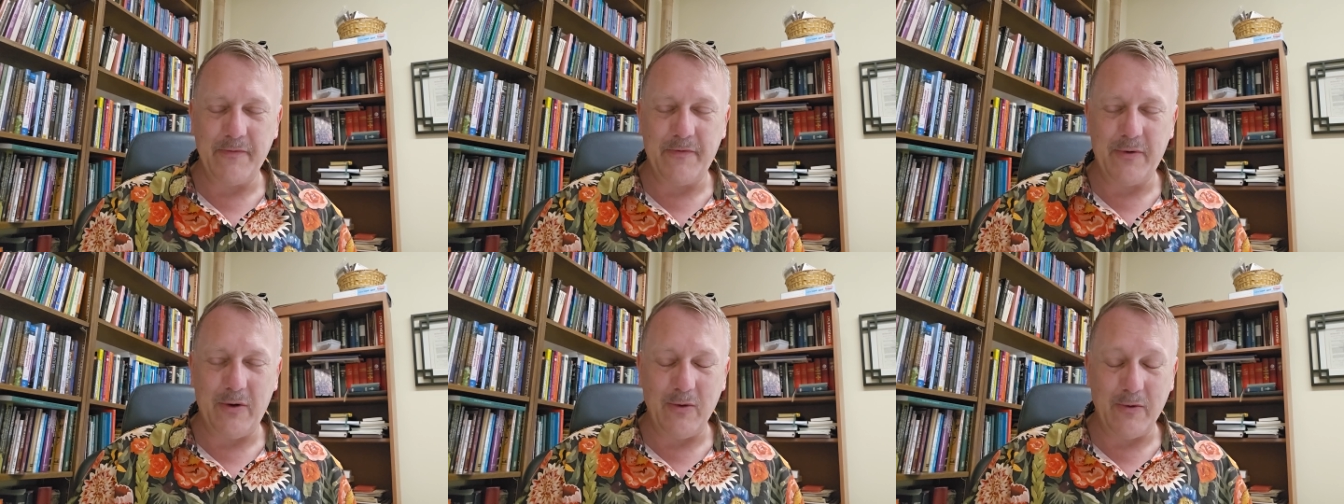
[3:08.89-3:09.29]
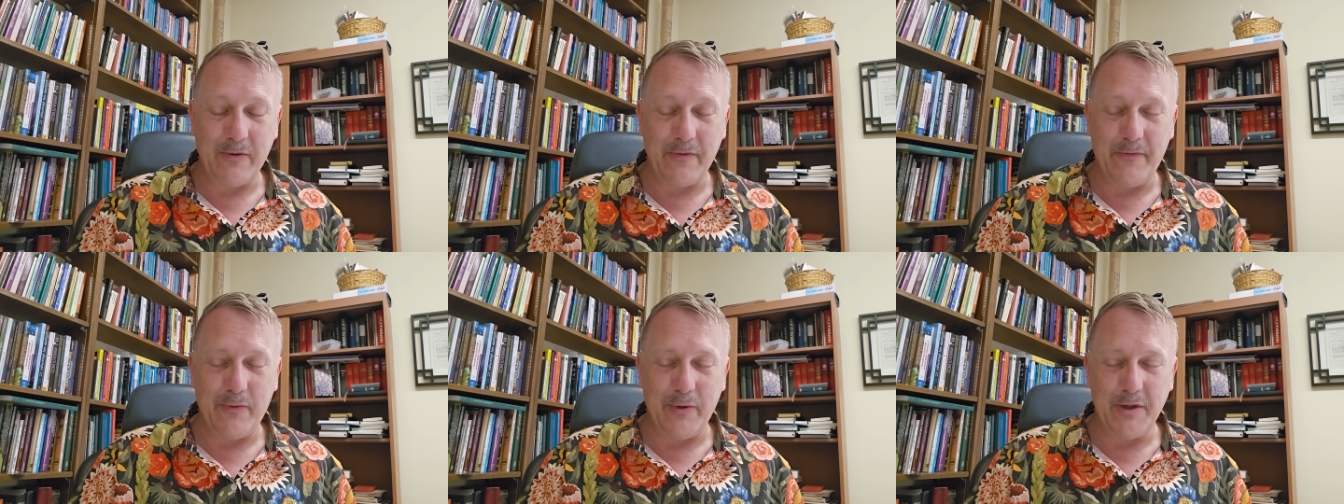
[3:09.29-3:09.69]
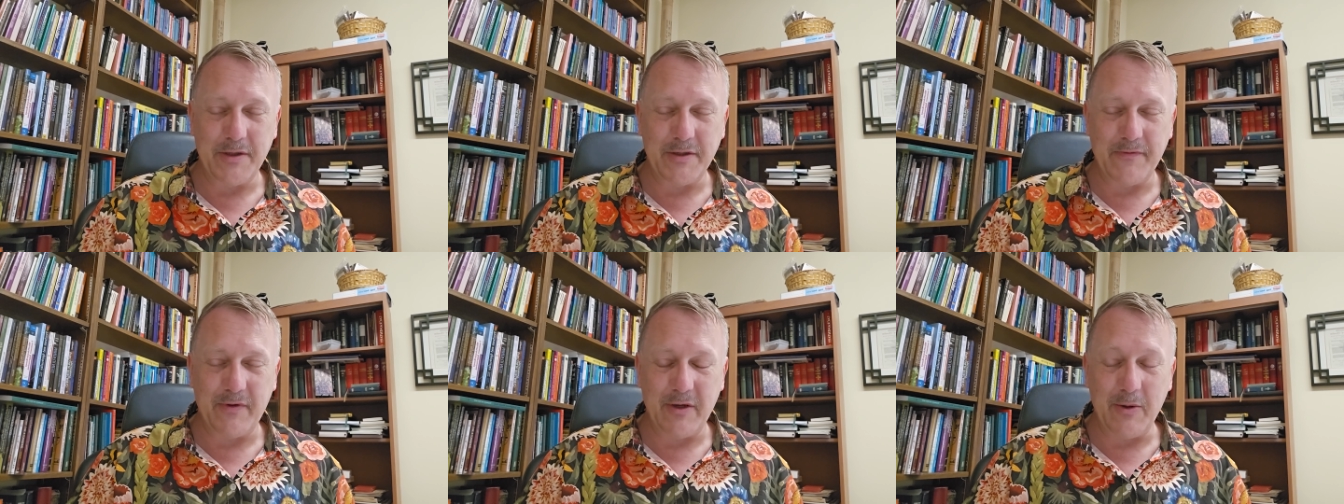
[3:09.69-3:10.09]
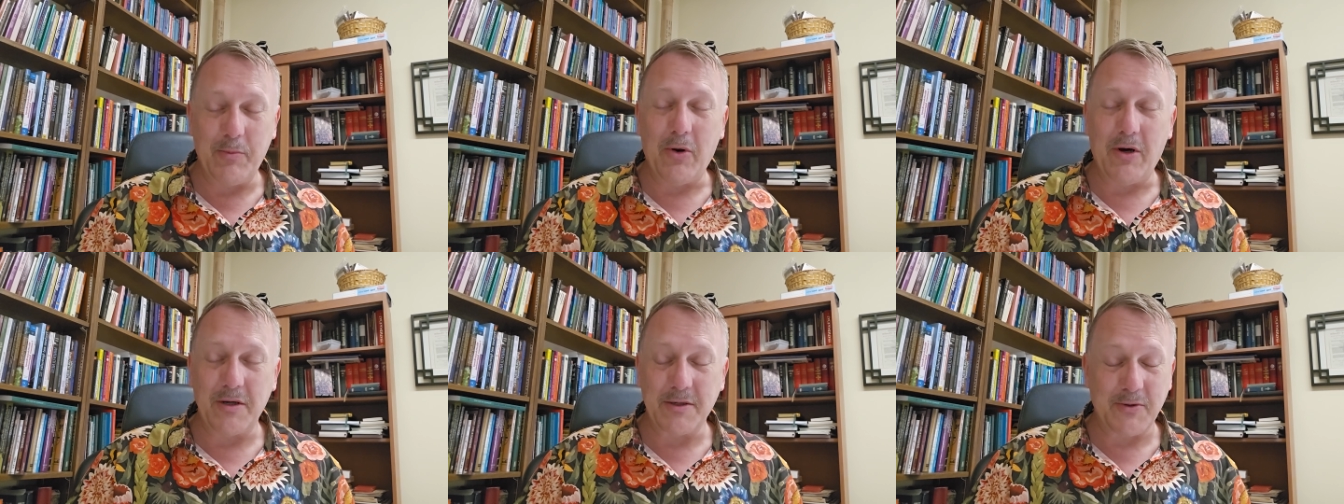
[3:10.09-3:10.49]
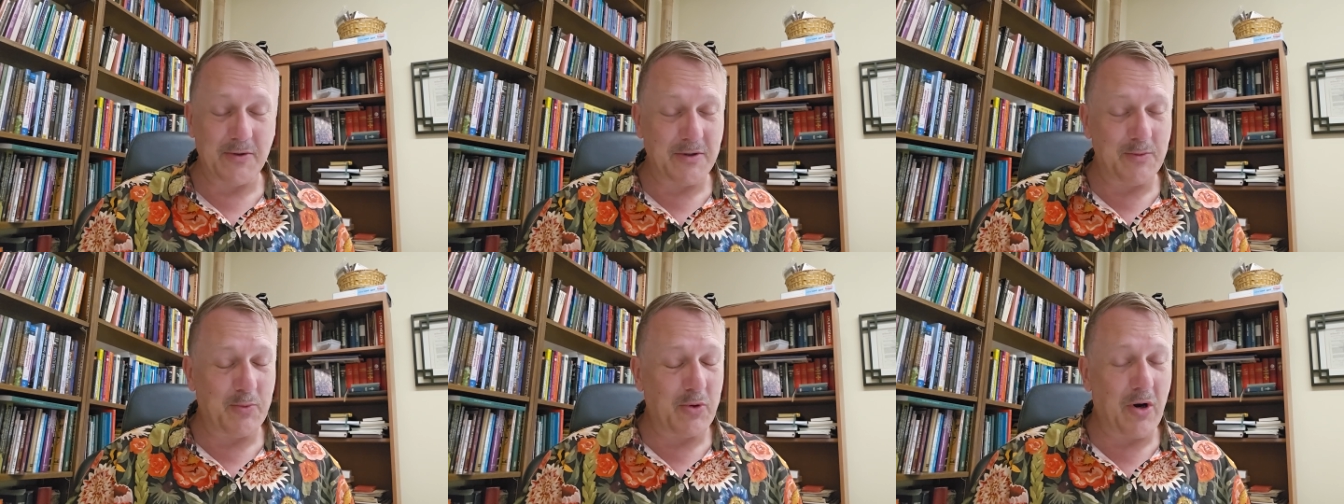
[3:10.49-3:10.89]
follow the voice of the apostles
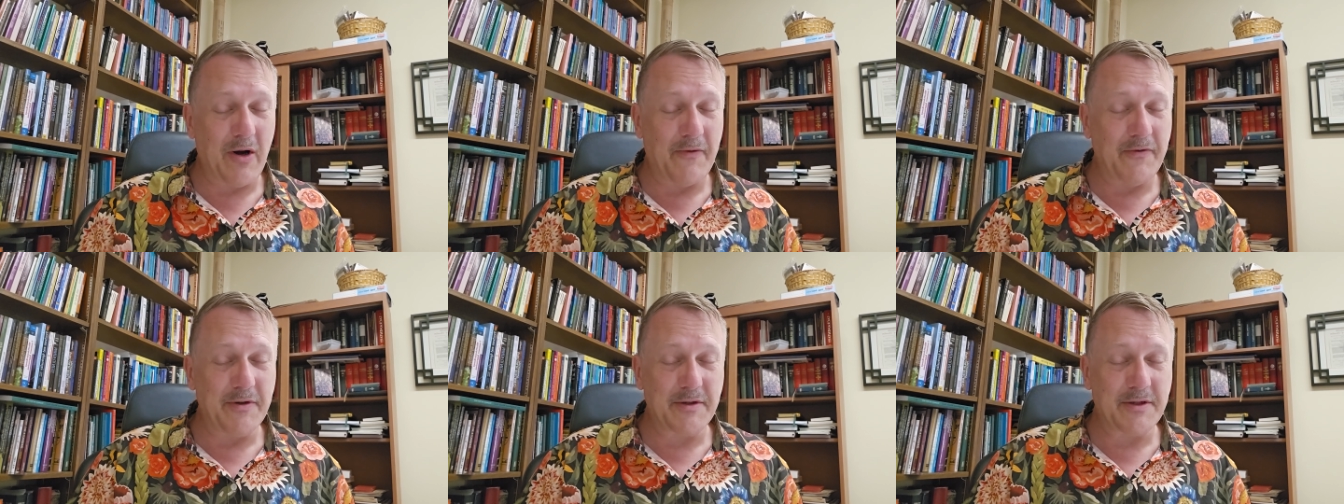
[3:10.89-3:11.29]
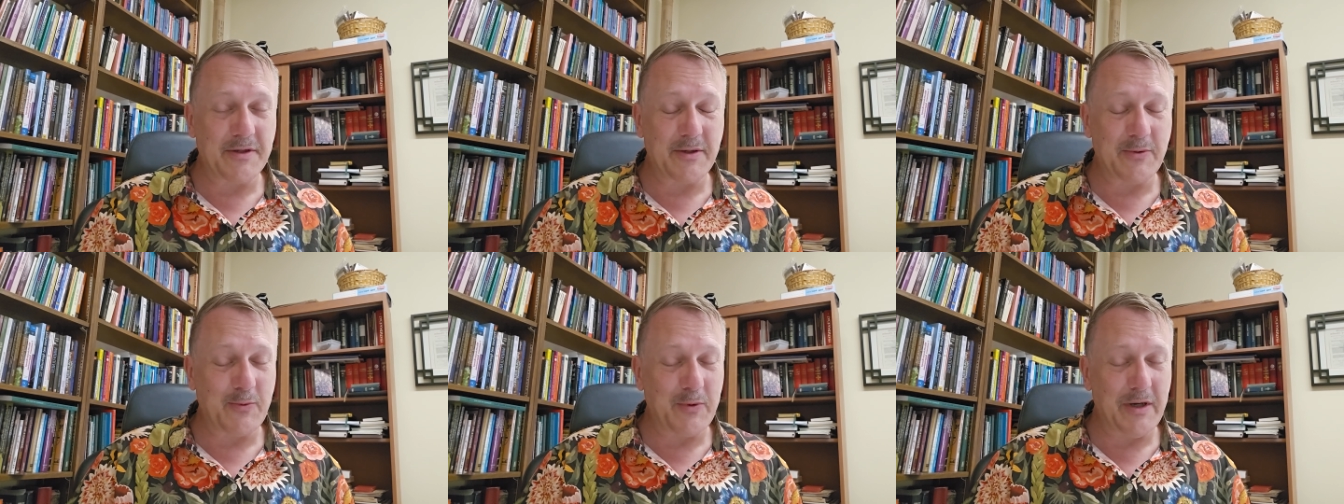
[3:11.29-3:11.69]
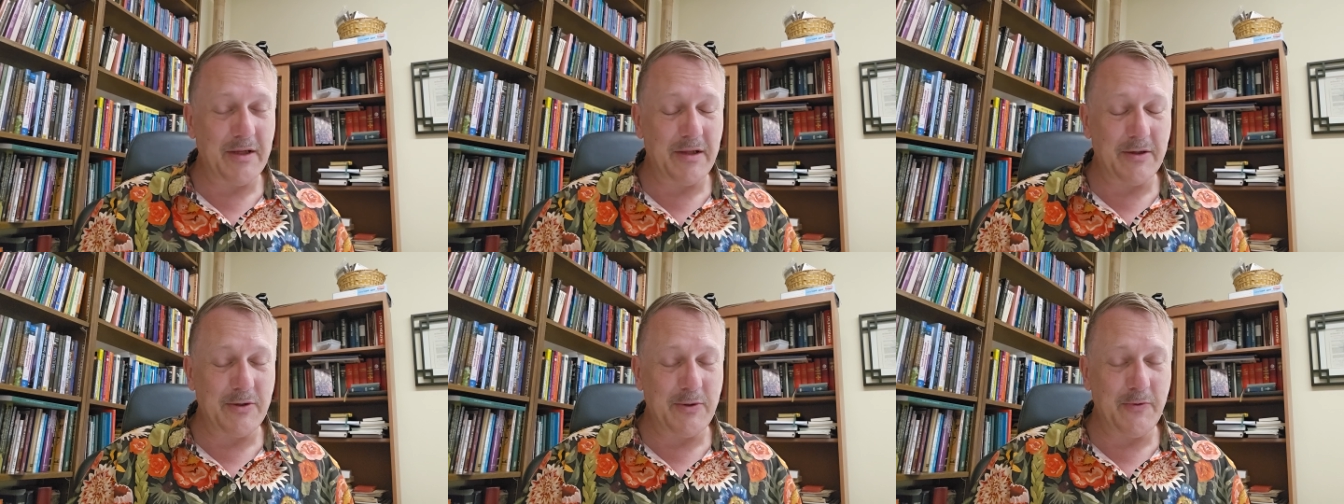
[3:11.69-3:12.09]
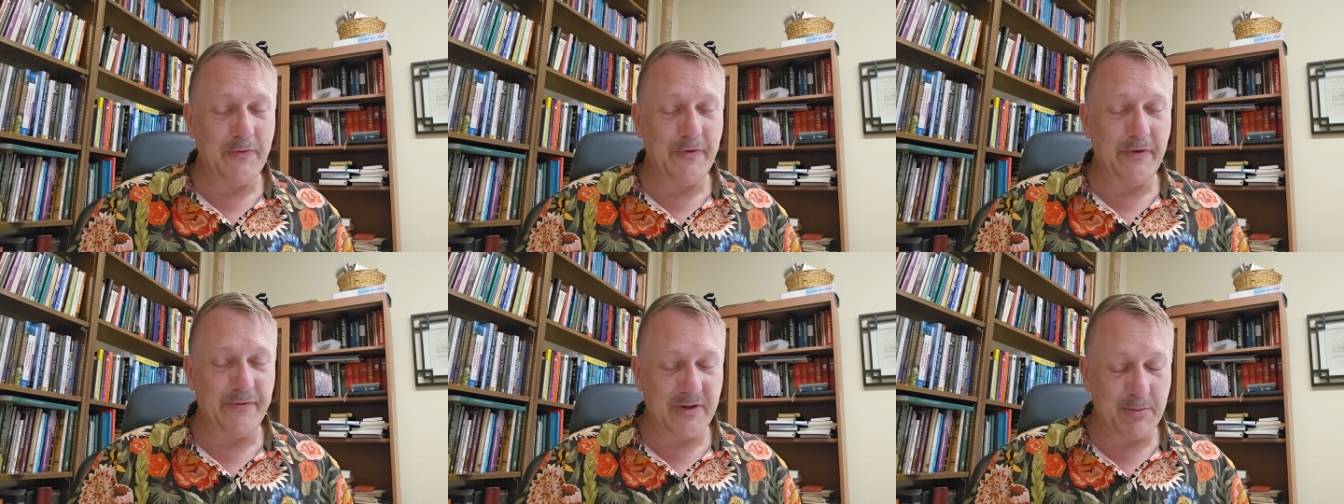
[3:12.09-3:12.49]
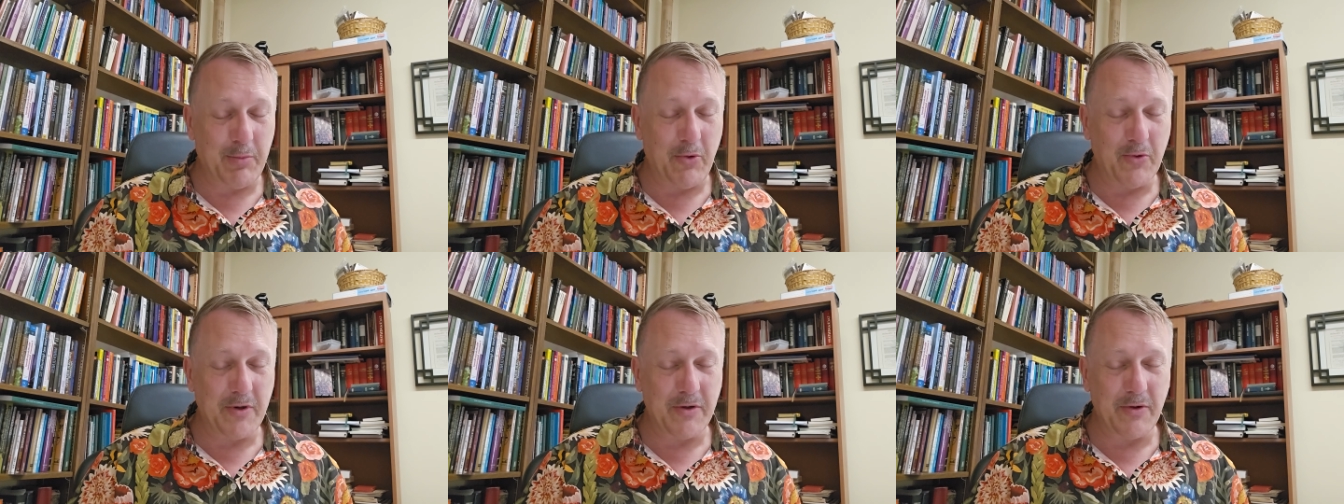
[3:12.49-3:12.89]
and prophets in the way that you have
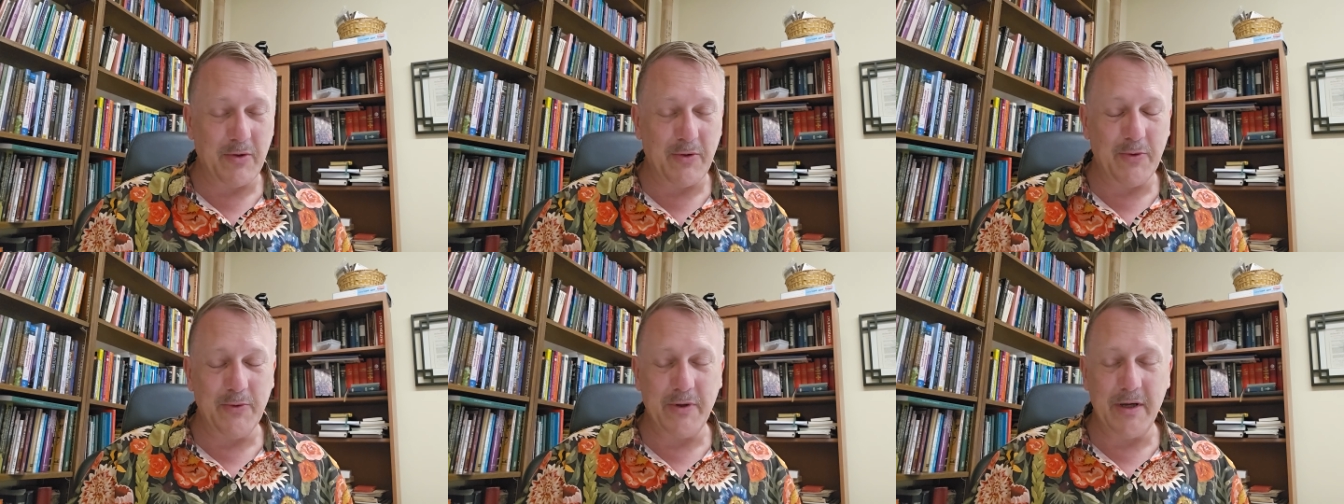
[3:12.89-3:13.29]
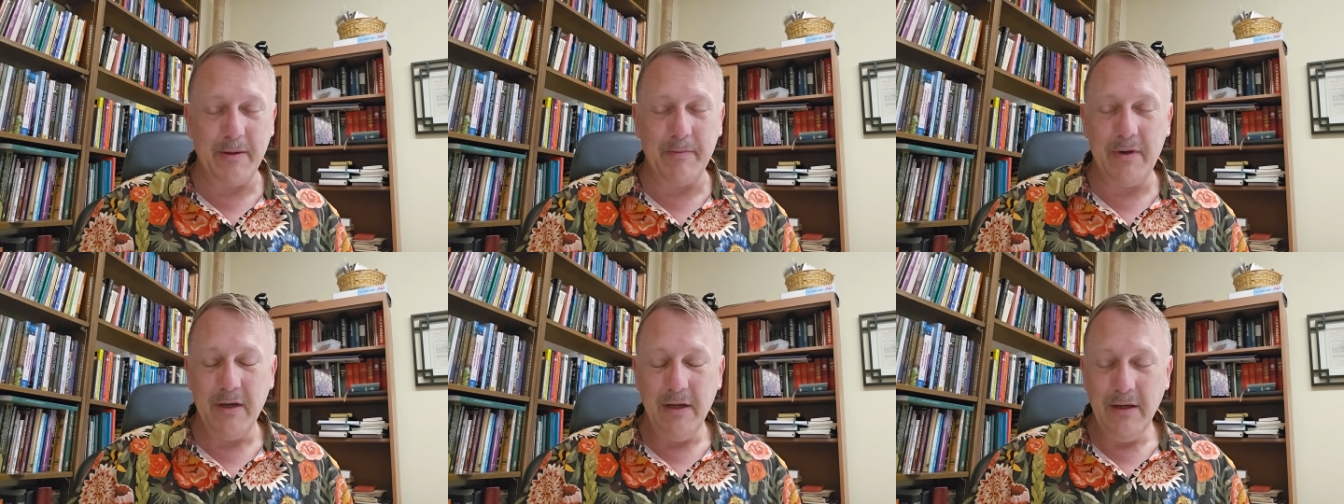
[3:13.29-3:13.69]
spoken through them,